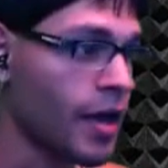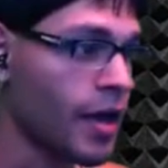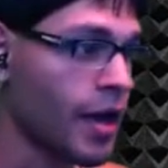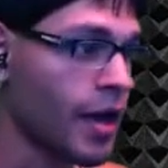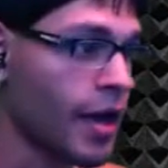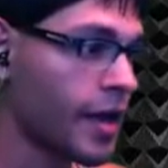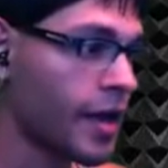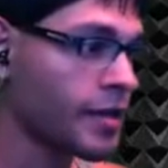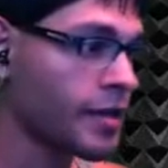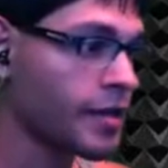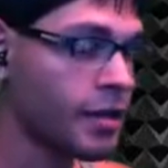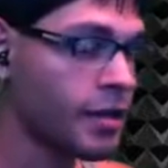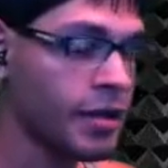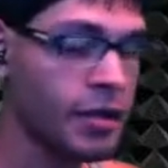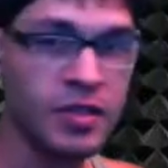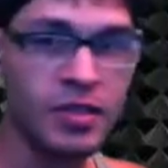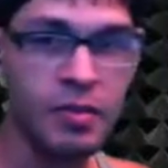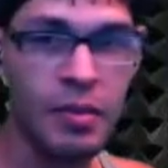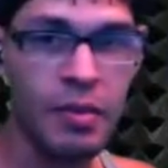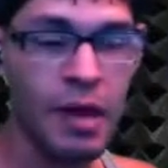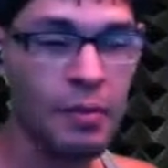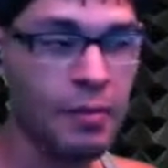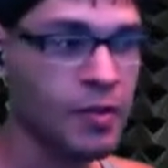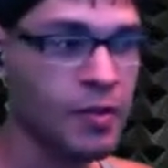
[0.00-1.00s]
And it's
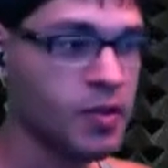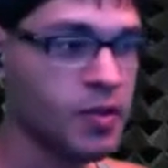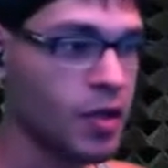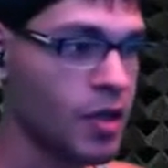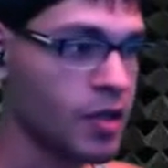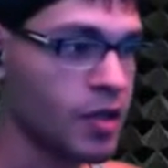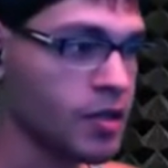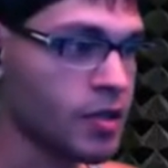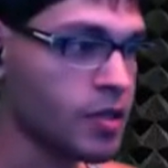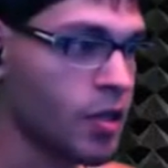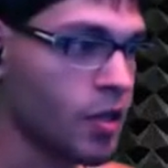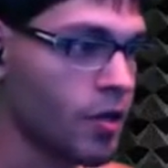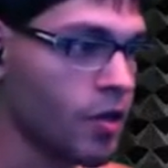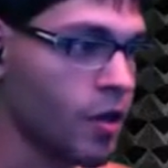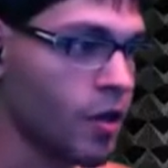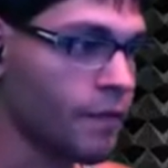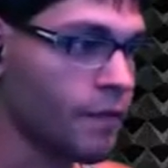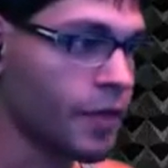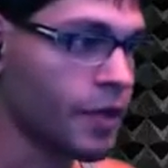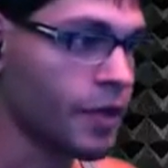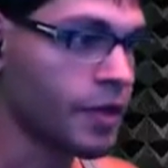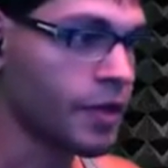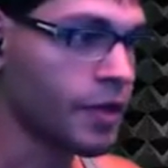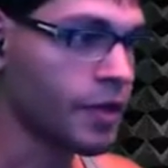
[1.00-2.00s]
the map you saw us start off
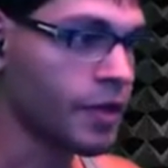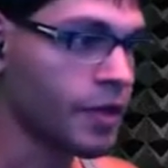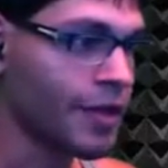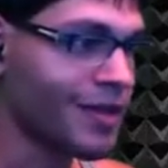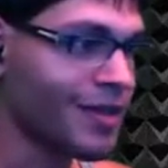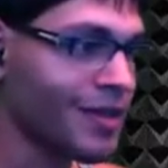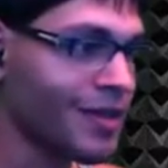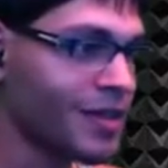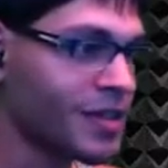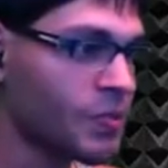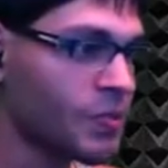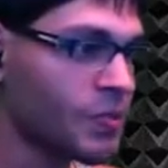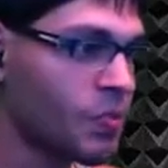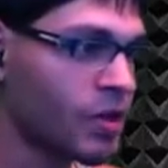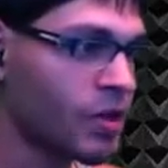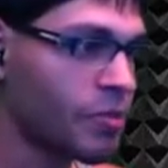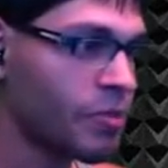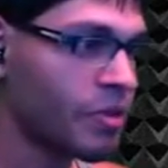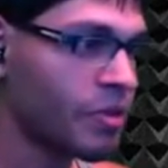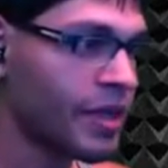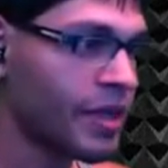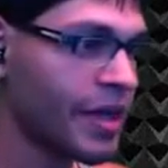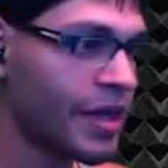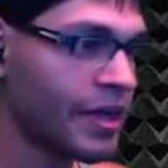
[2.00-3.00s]
in. And it looks pretty
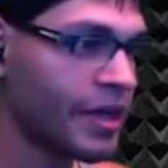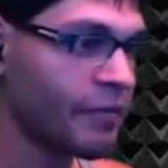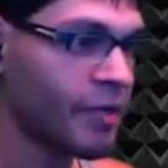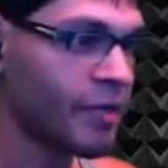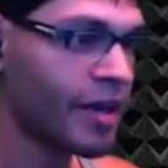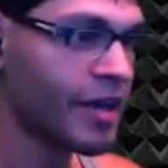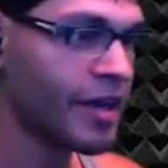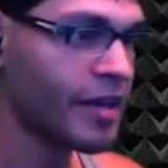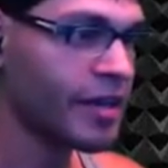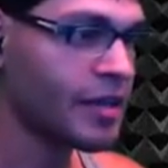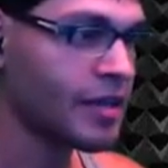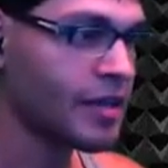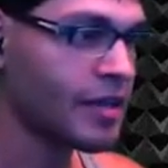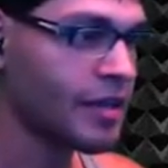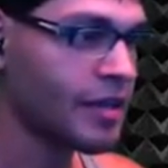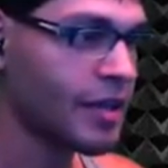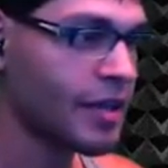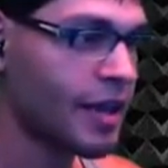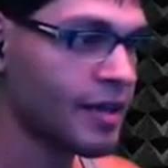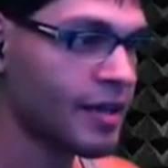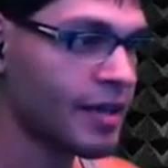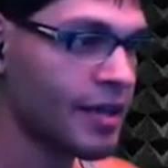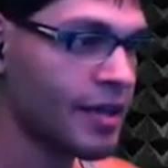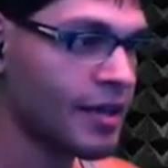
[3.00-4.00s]
plain, right?
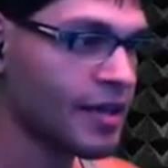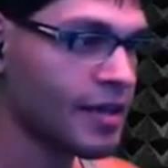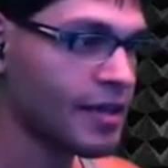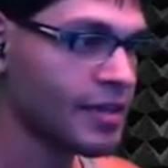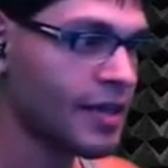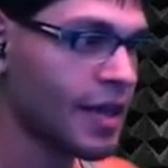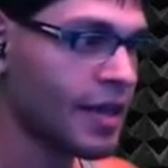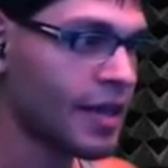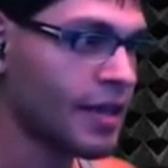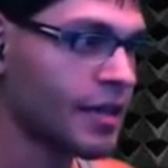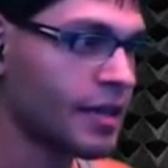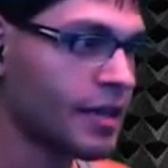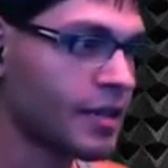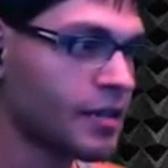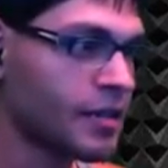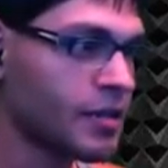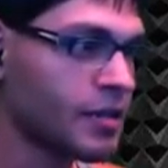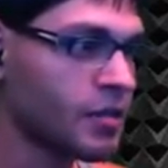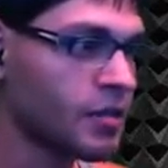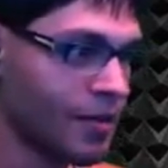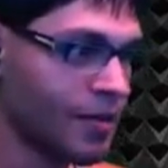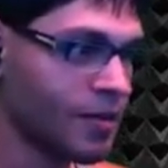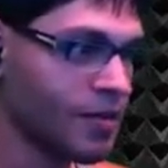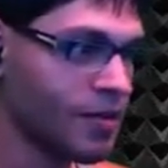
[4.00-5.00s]
Not that exciting.
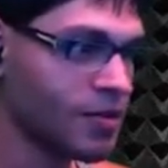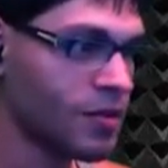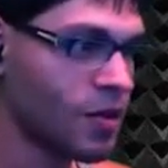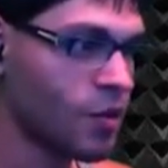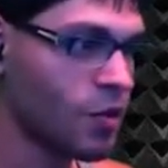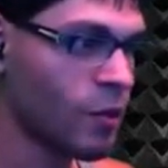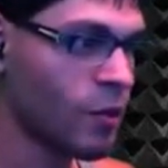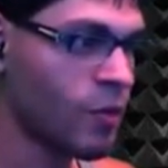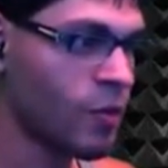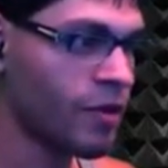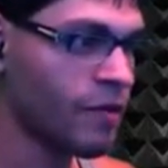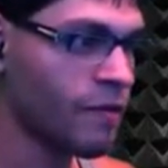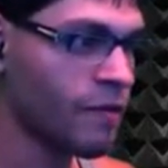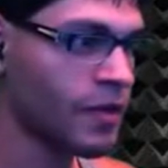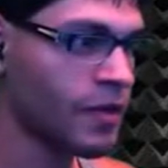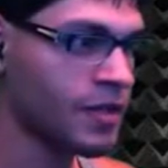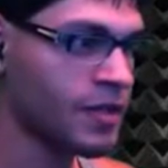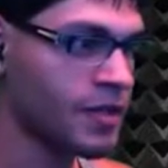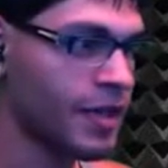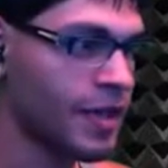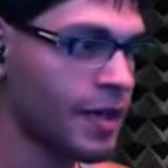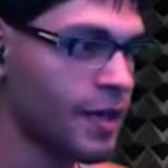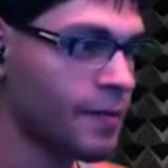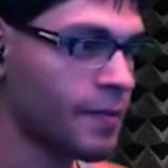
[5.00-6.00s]
So we want to fix
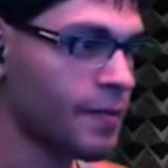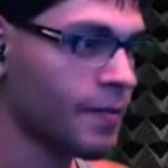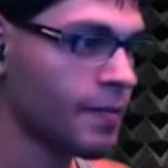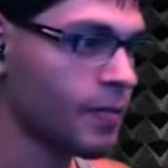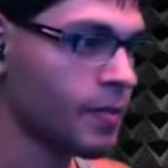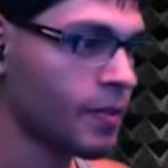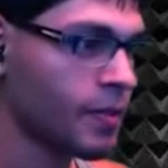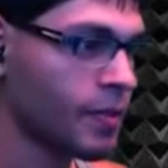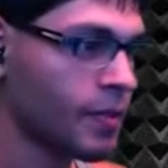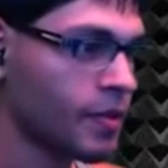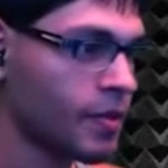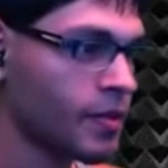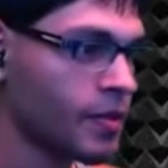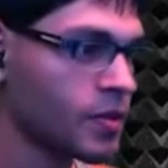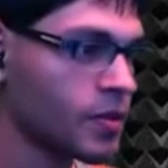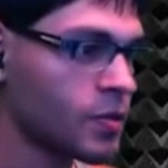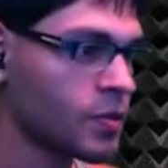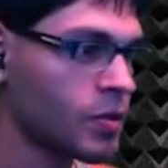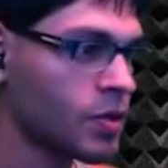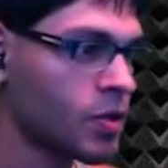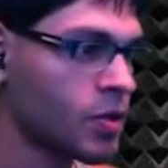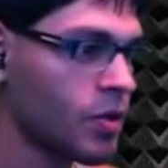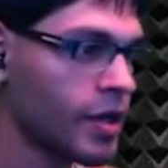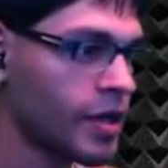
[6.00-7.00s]
that. So
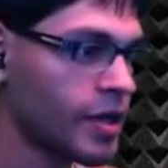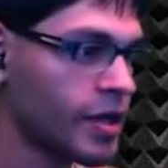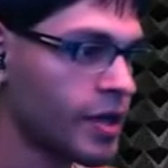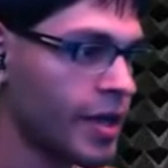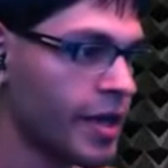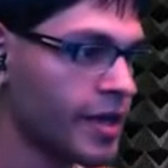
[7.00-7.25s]
we'll go ahead and